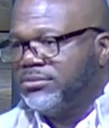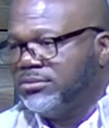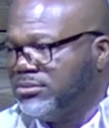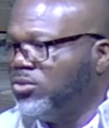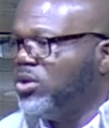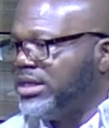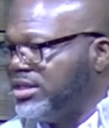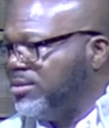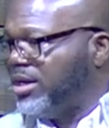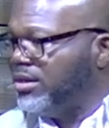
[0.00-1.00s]
what I tell you,
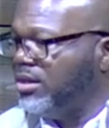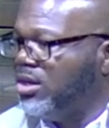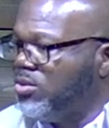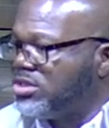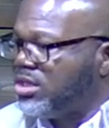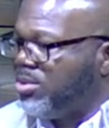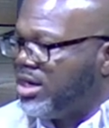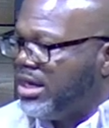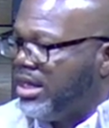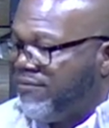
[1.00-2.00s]
babe? What's the other part of
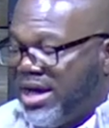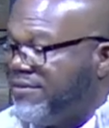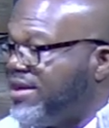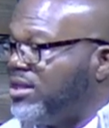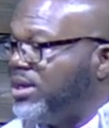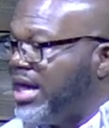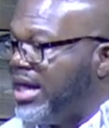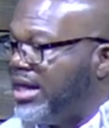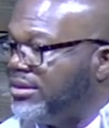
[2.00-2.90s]
that? If I ain't following God,